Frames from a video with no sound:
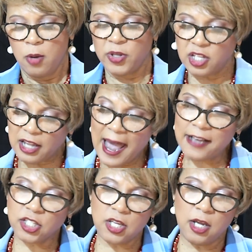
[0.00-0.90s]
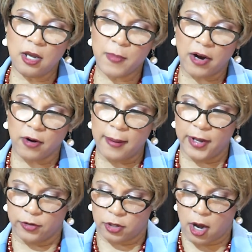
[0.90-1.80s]
But the last thing that my
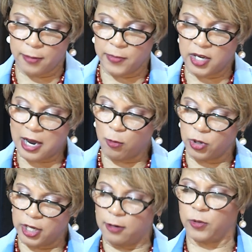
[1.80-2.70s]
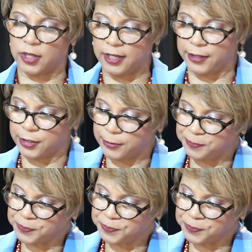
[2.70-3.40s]
grandmother taught me, and I will end with this,